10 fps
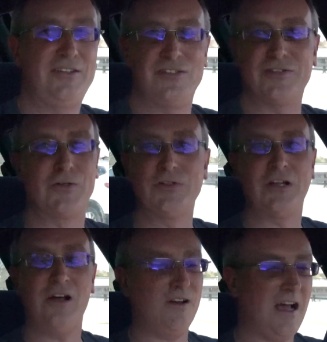It's just cruising
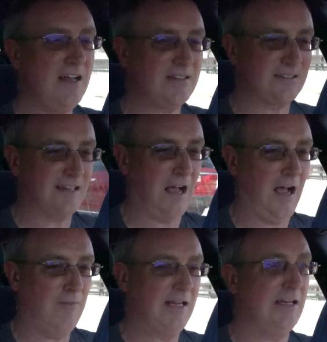along nice.
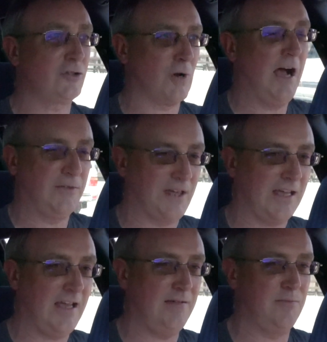I mean, it drives like
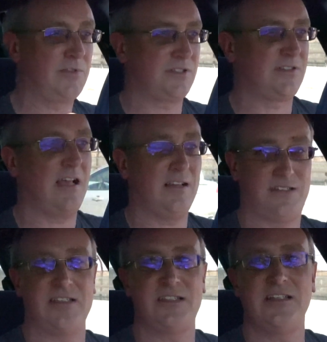a
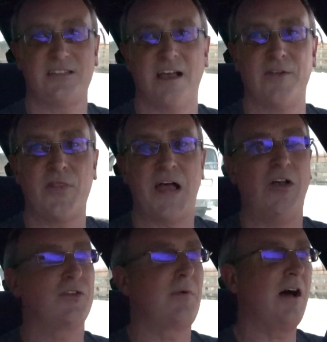
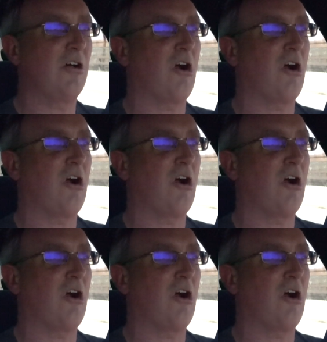67,000 mile